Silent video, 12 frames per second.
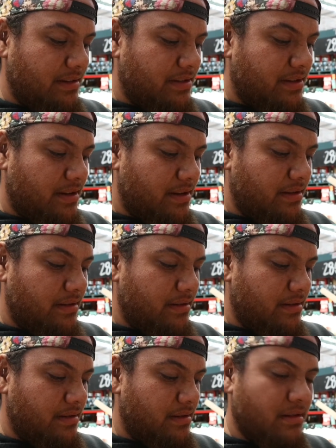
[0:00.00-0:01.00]
So
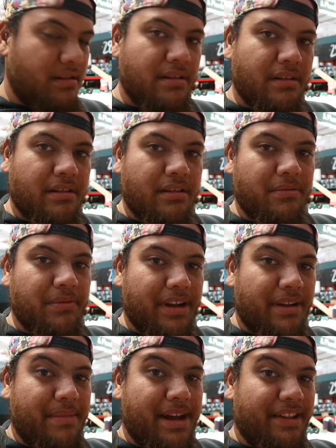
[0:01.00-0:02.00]
we're
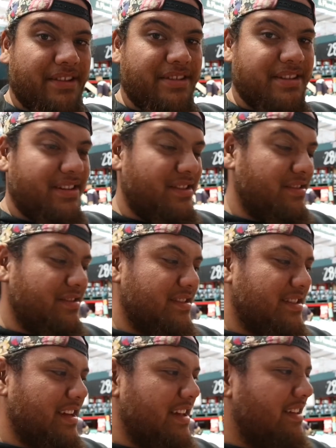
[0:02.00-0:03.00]
going to mount those enclosures
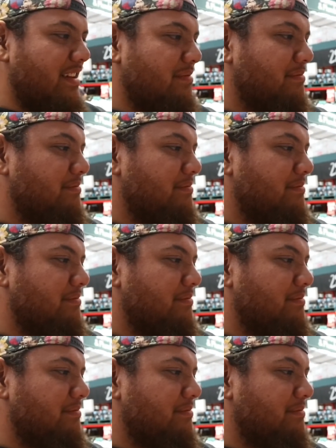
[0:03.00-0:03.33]
together.